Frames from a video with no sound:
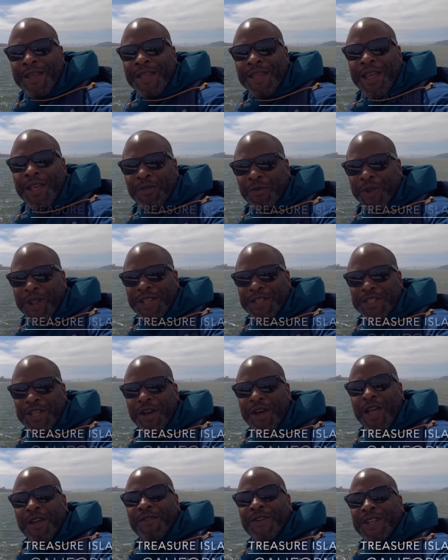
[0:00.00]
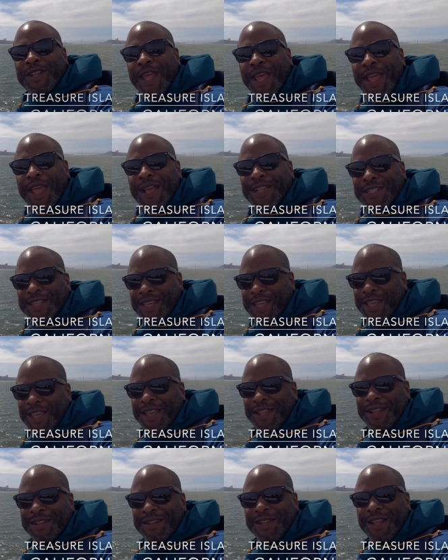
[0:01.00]
That's what I saw every day as a
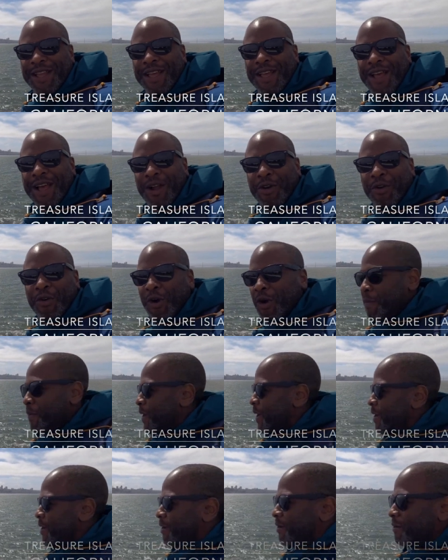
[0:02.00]
kid. I grew up here.